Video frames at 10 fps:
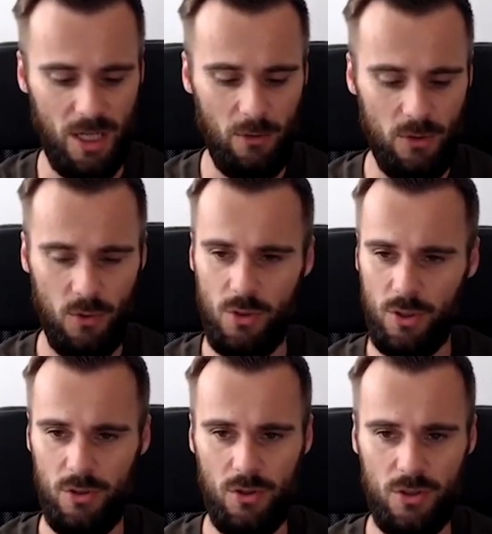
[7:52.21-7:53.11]
out to, you
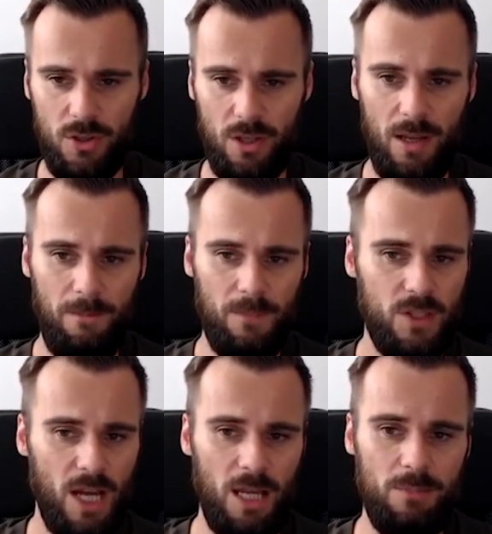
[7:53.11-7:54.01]
can just
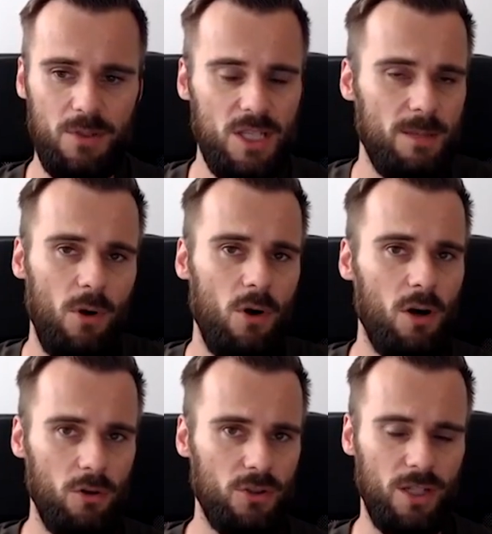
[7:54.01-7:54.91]
type CMO
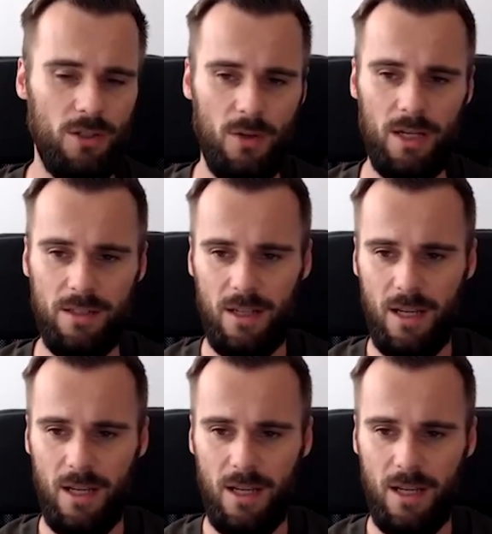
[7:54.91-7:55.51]
Huddles here, right?